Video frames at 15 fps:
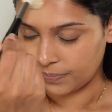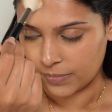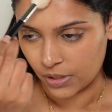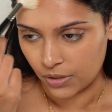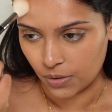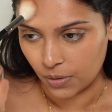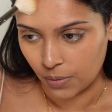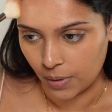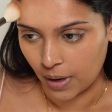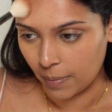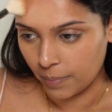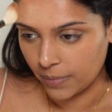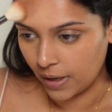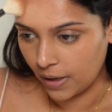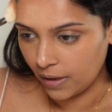So
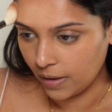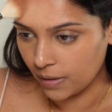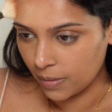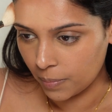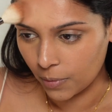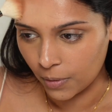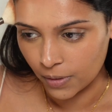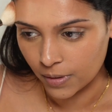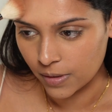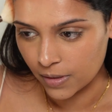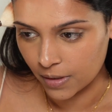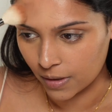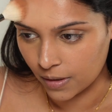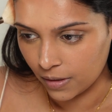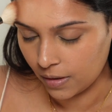I'm taking the
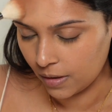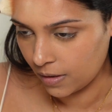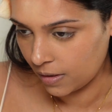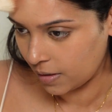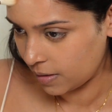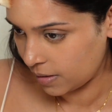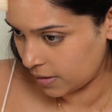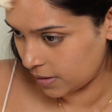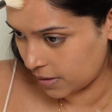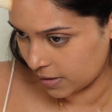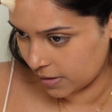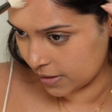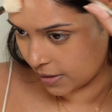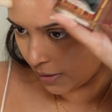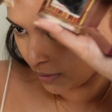bronzer. This is the